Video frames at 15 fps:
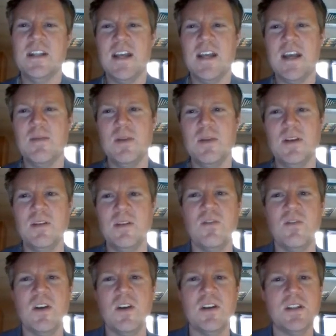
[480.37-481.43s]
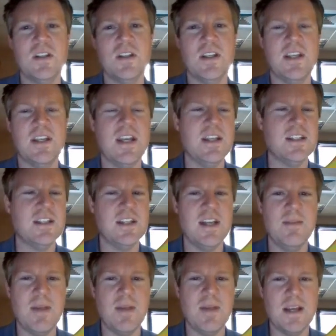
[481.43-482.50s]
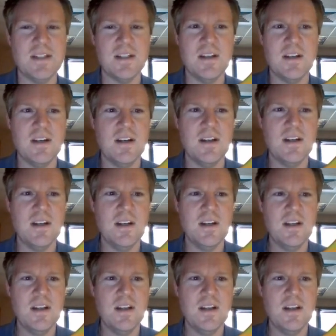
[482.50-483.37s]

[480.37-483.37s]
that happened. First, the Kent State Massacre.